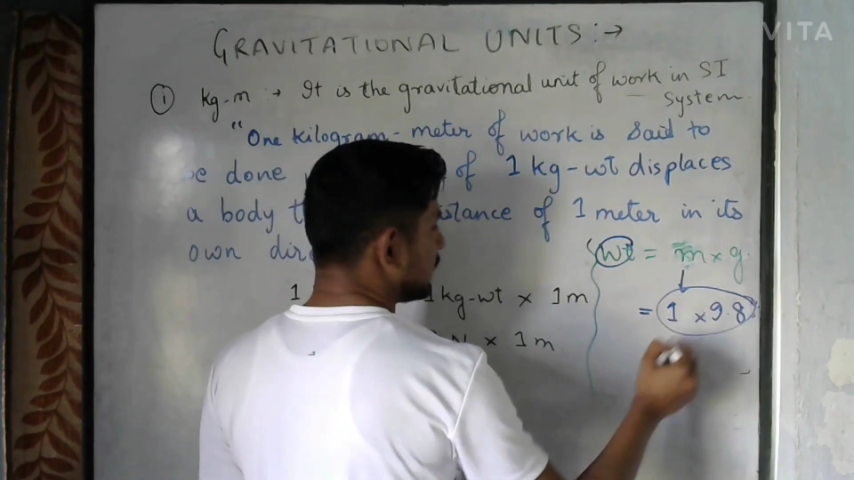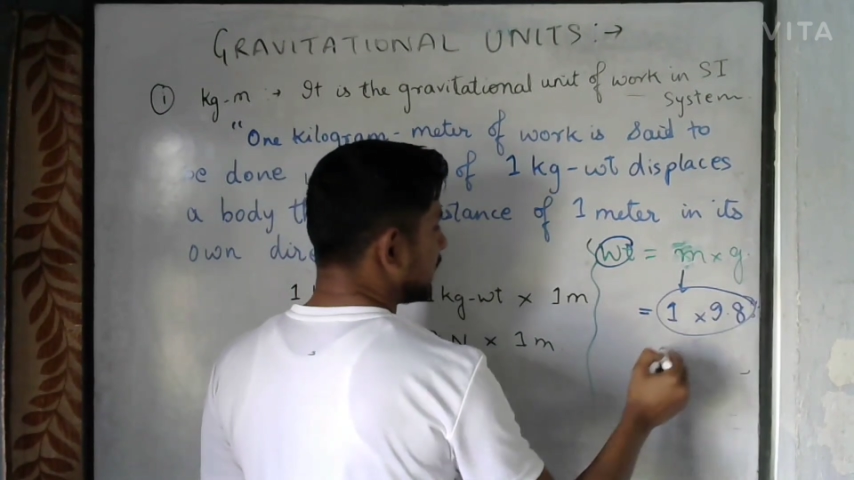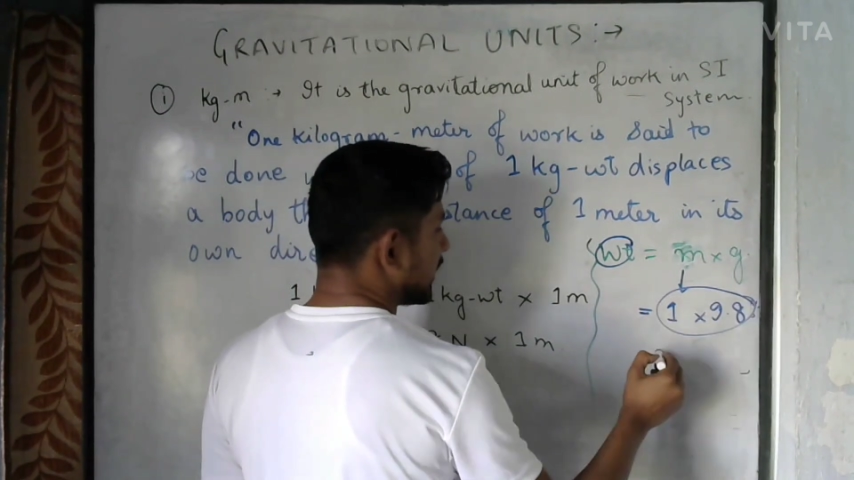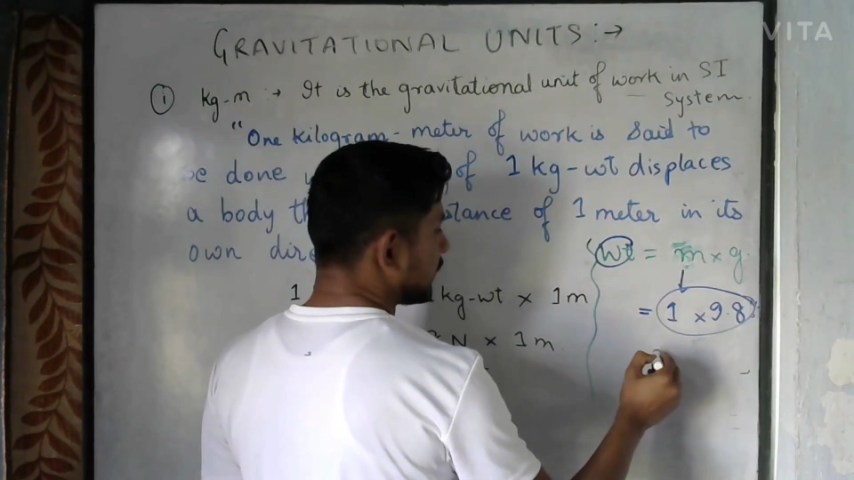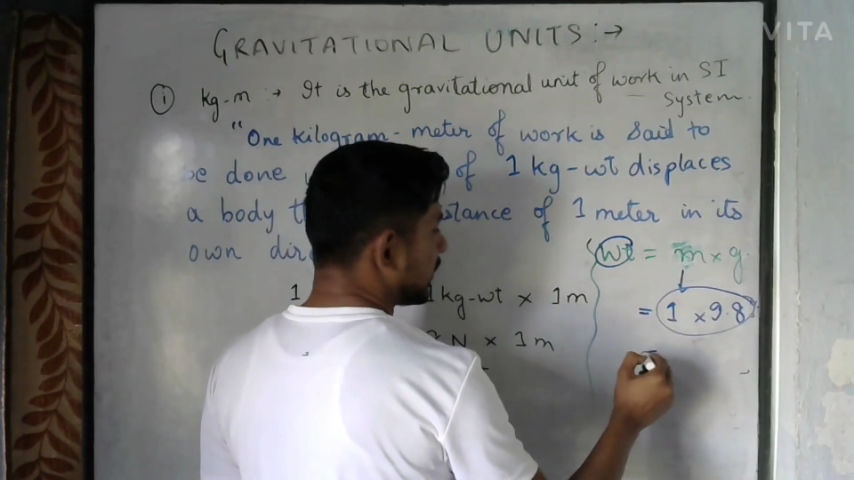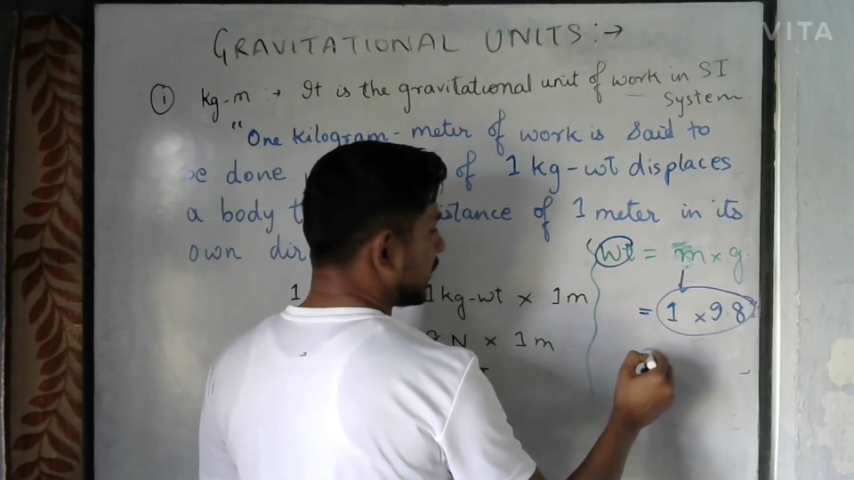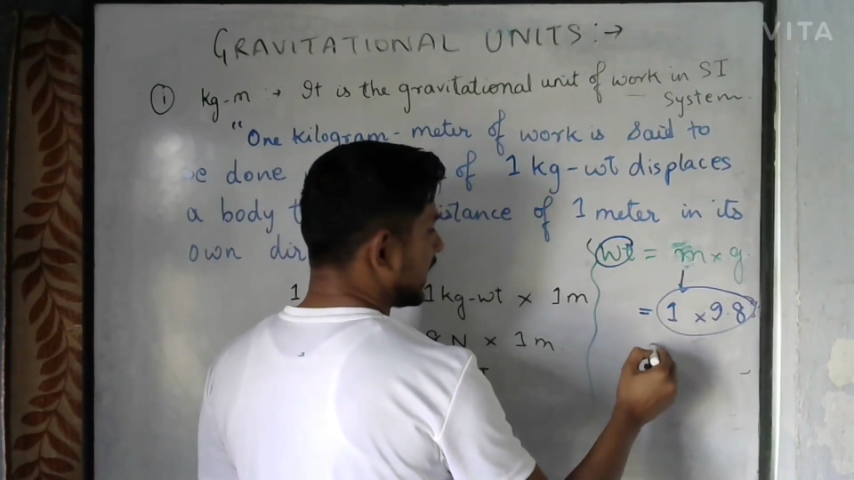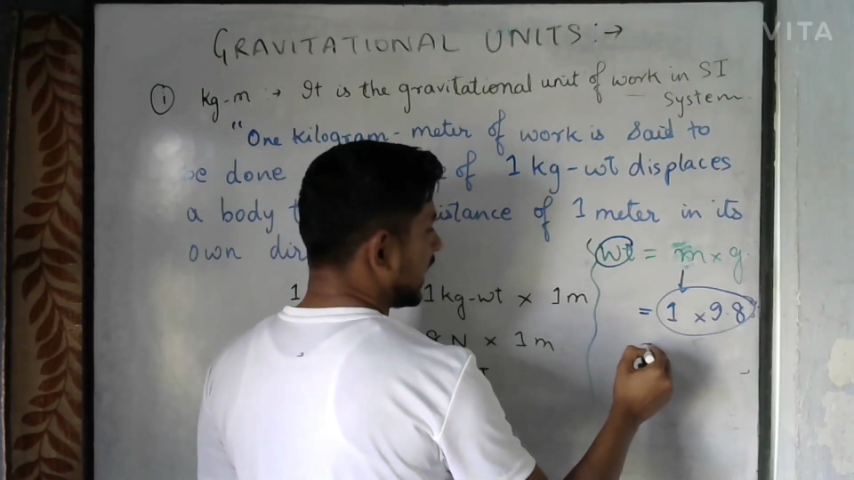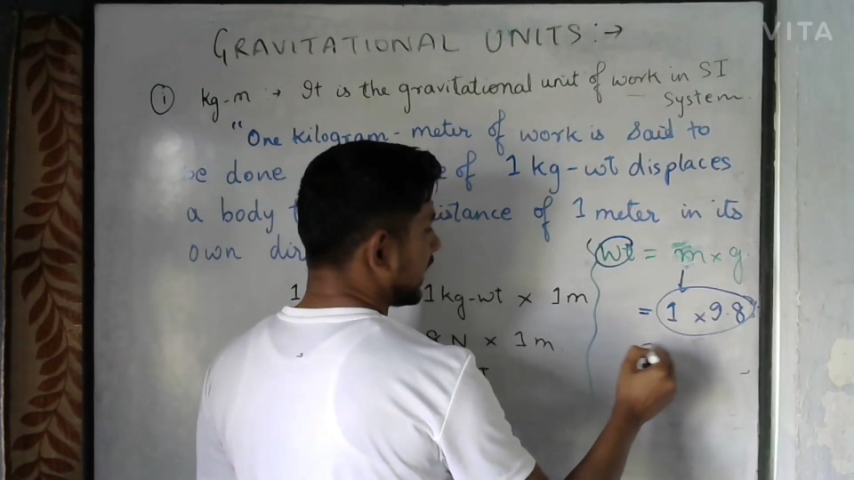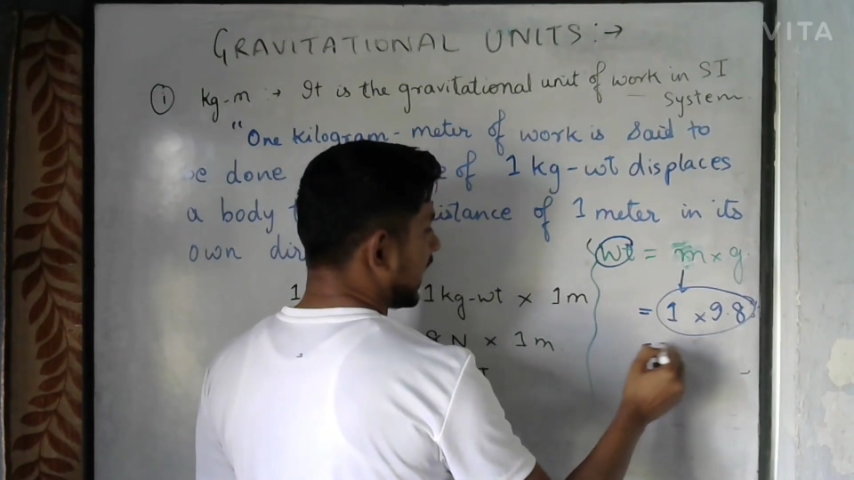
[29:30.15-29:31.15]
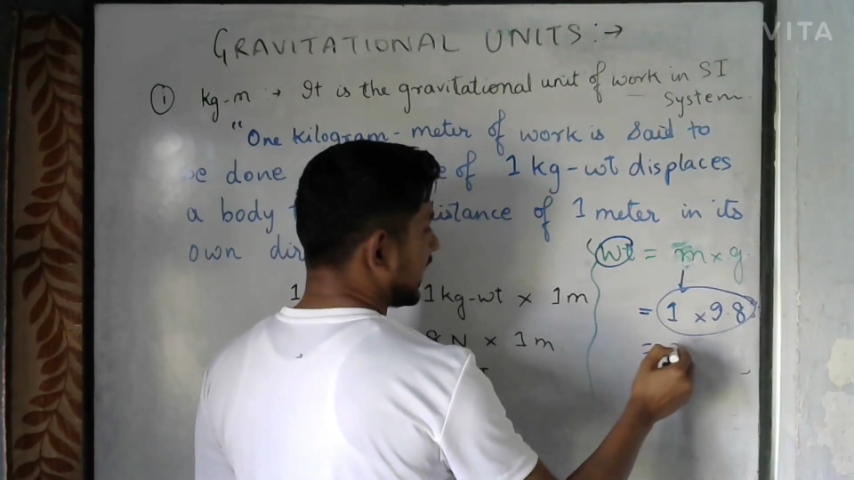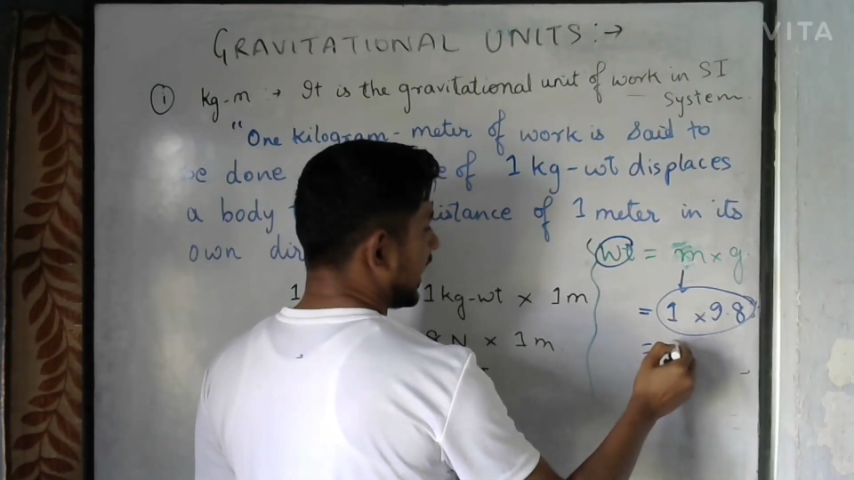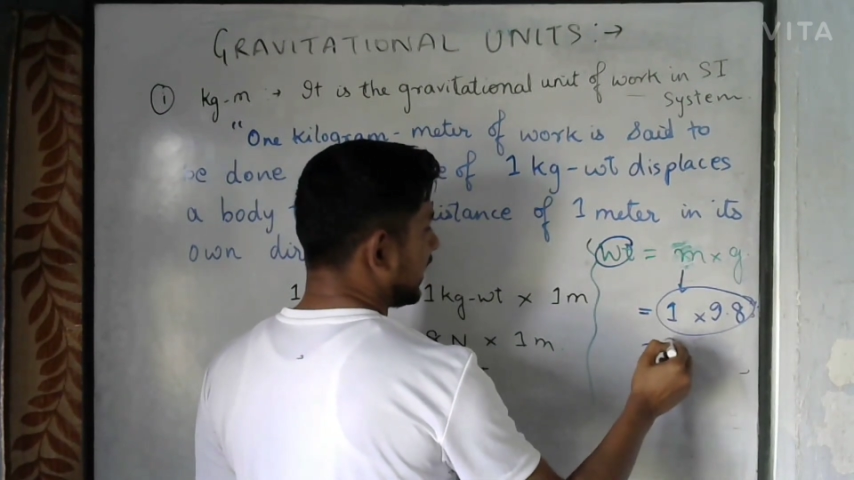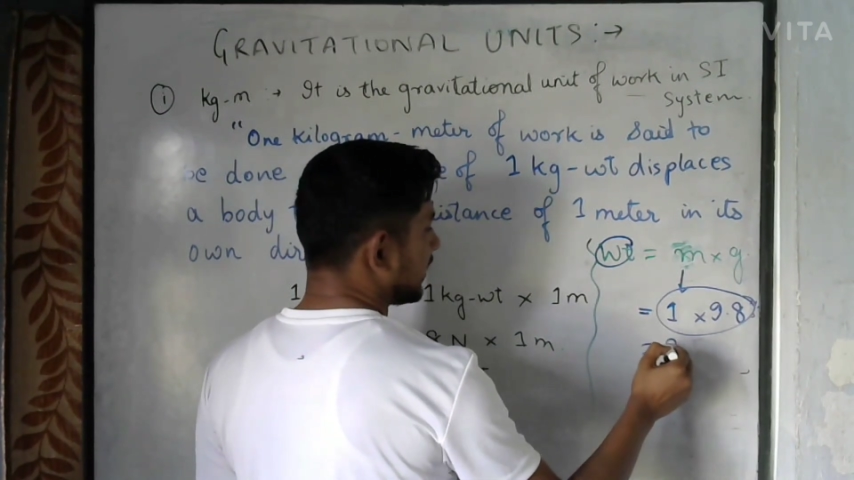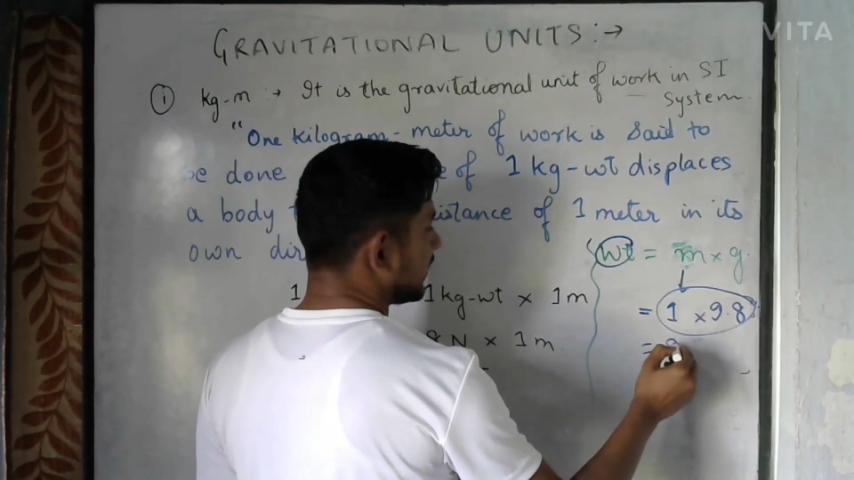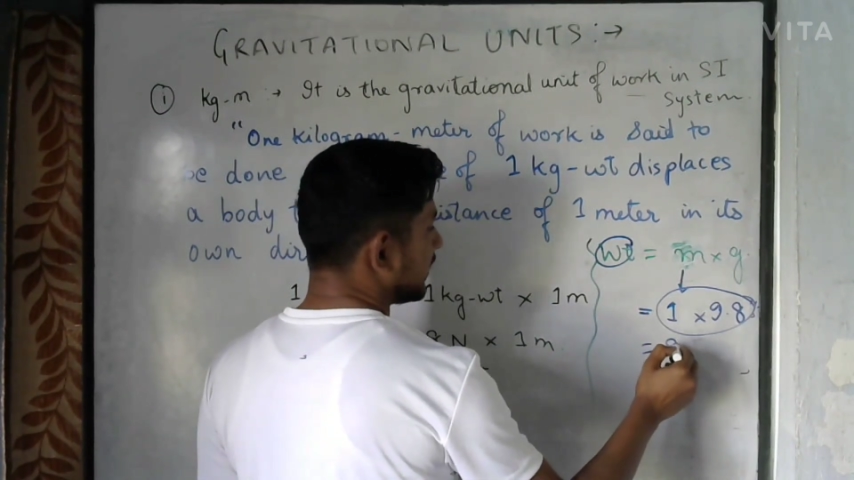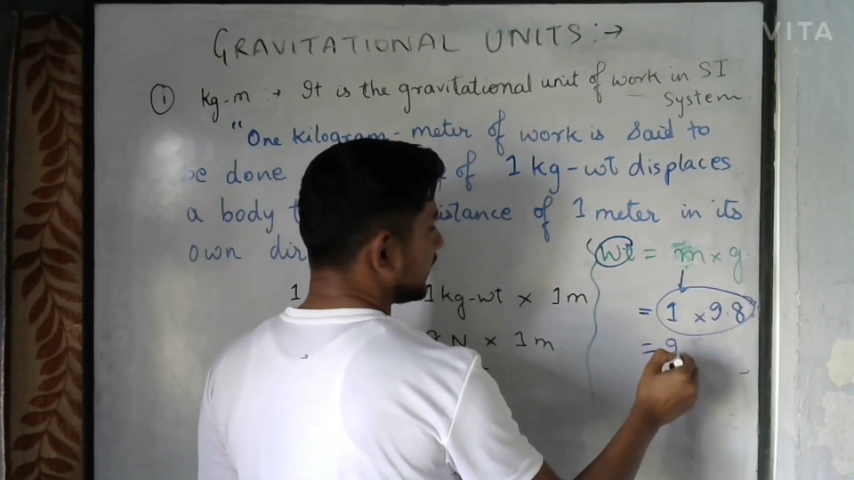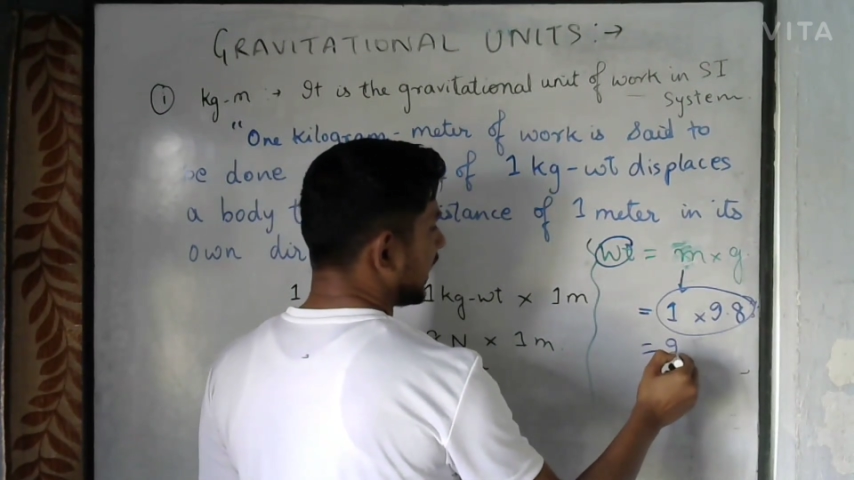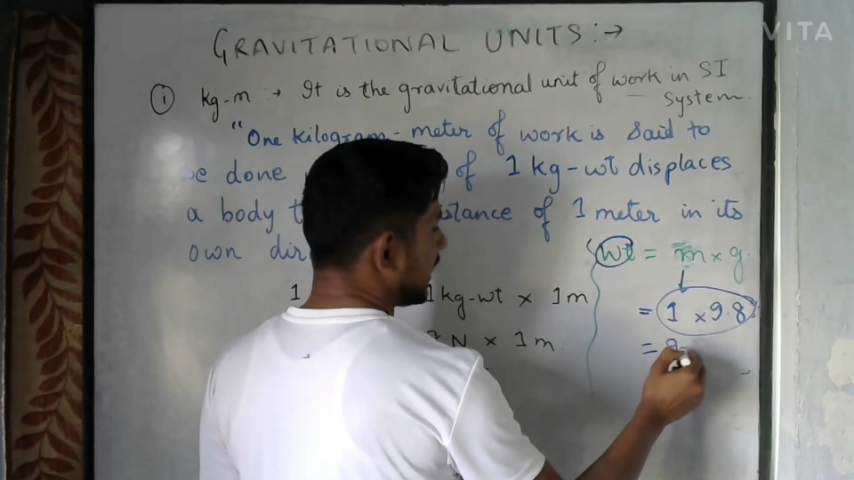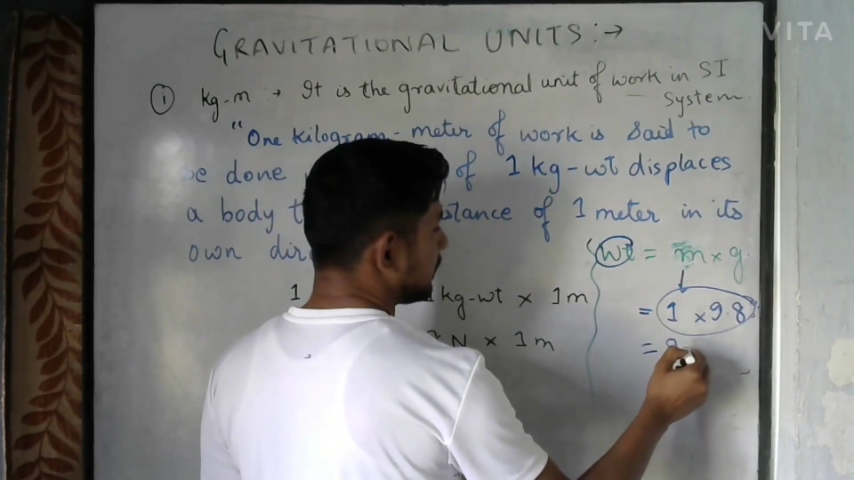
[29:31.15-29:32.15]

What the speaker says: I get 9.8